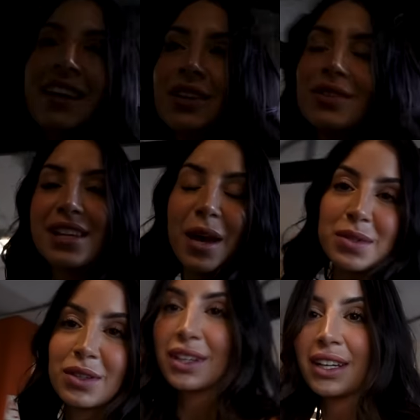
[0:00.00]
It was
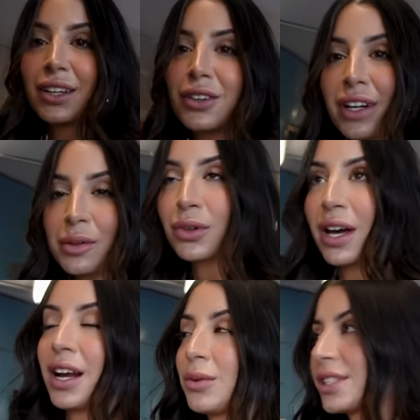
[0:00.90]
absolutely incredible
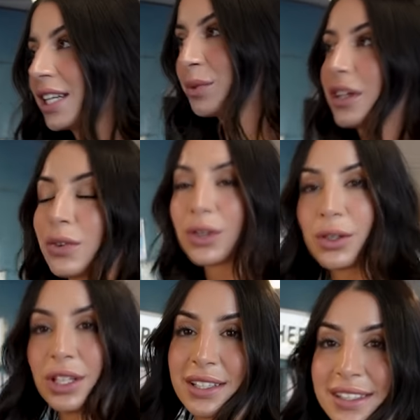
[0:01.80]
and I will debrief with
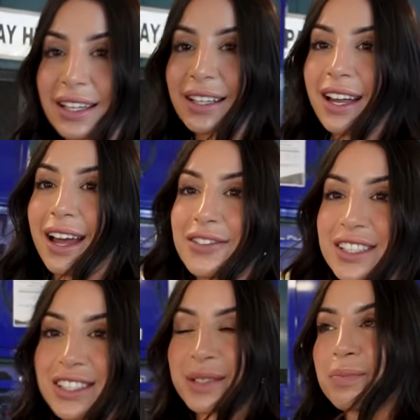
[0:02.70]
you in a second. I have
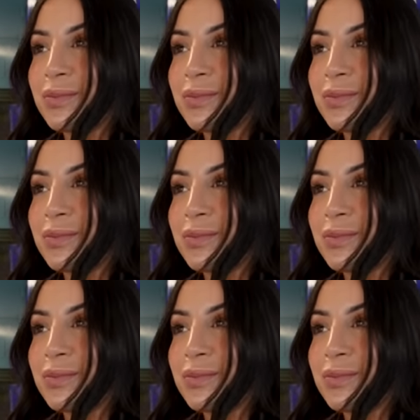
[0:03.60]
to just